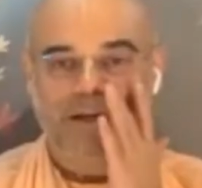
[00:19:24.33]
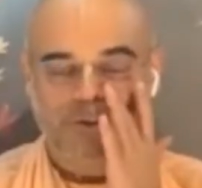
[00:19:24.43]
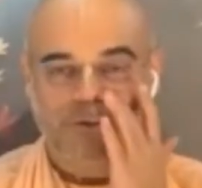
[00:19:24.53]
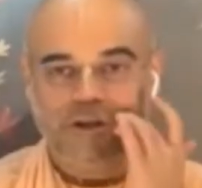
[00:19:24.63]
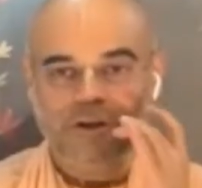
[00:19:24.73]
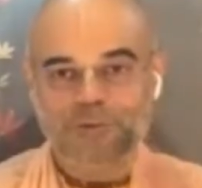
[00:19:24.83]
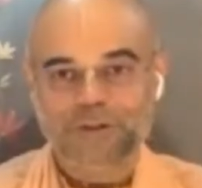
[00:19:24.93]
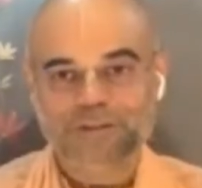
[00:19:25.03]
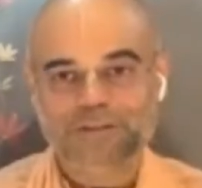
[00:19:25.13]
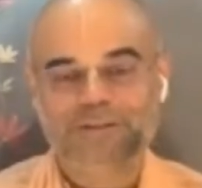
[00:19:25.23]
to young
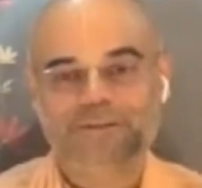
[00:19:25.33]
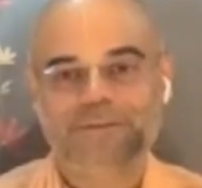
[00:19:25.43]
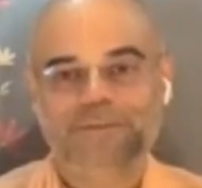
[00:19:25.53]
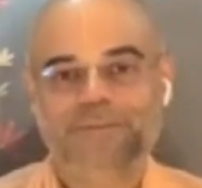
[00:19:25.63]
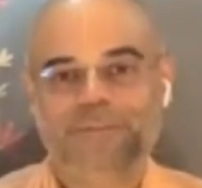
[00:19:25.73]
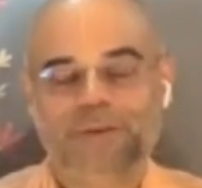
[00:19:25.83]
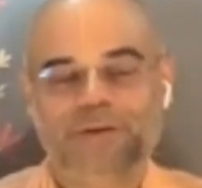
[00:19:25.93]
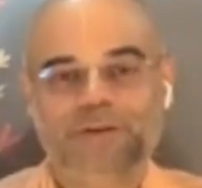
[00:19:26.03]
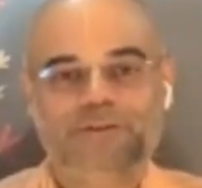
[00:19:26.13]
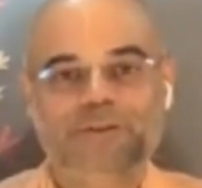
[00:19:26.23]
ones.
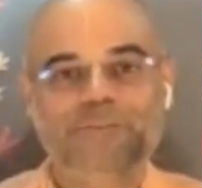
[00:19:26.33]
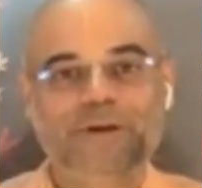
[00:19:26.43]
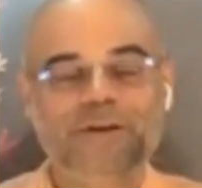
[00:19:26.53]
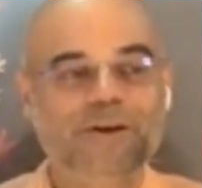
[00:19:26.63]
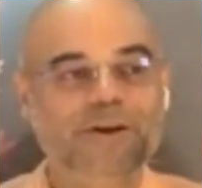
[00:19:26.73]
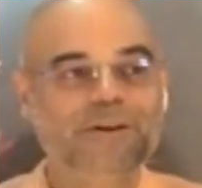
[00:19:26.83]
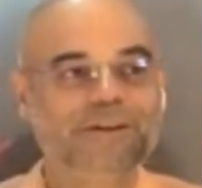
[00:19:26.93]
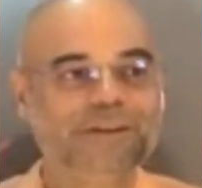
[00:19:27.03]
So in Bengal,